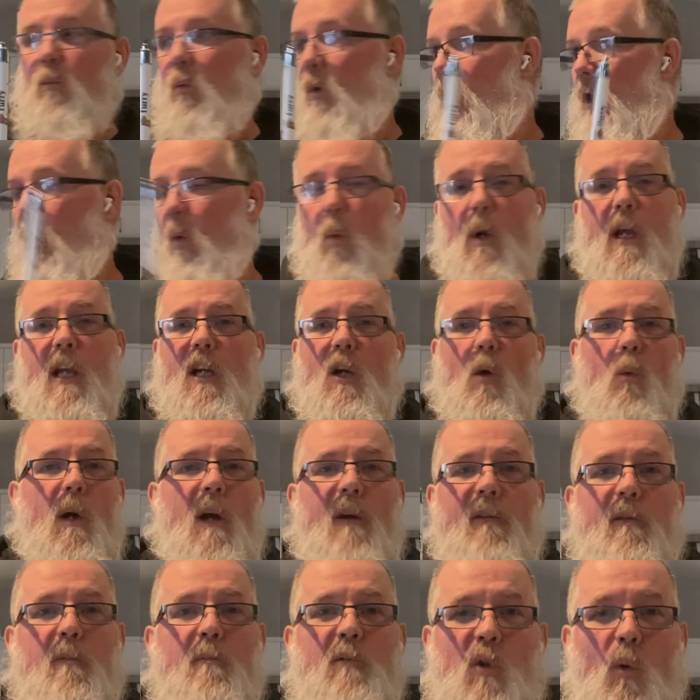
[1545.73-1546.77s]
We're a week
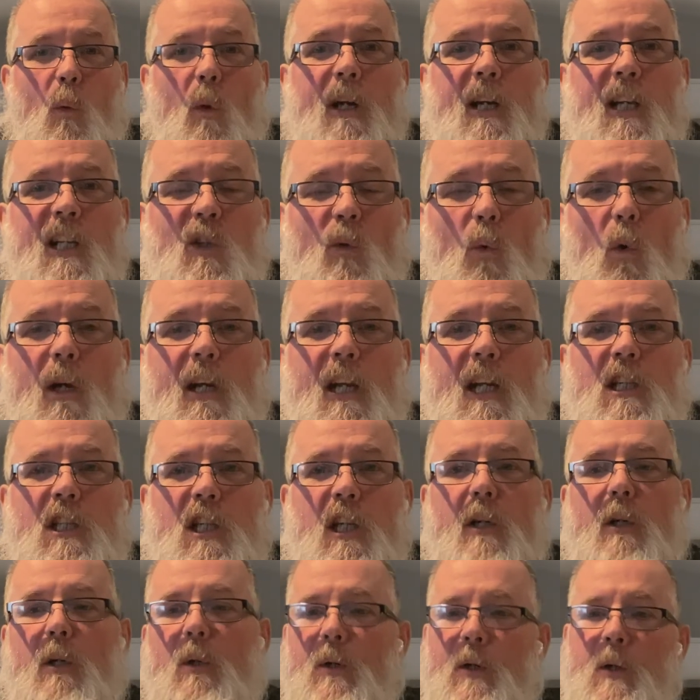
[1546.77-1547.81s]
away from
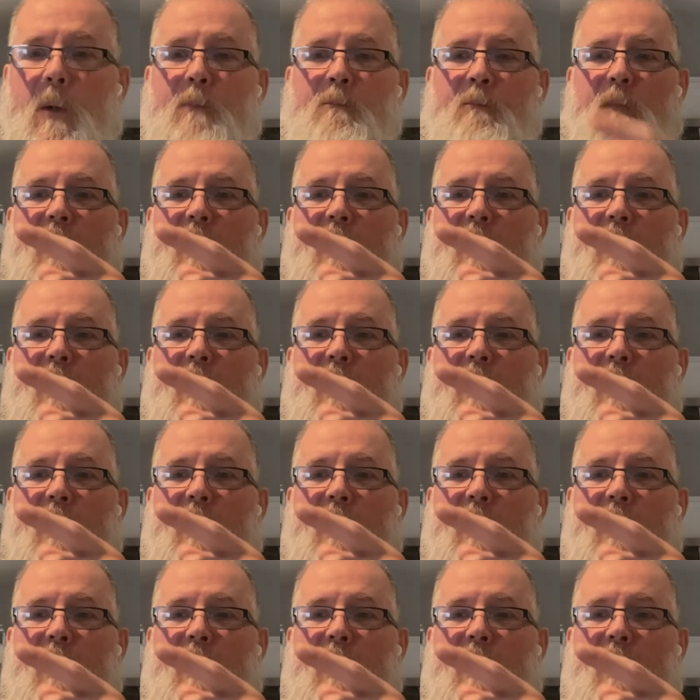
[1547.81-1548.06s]
2022.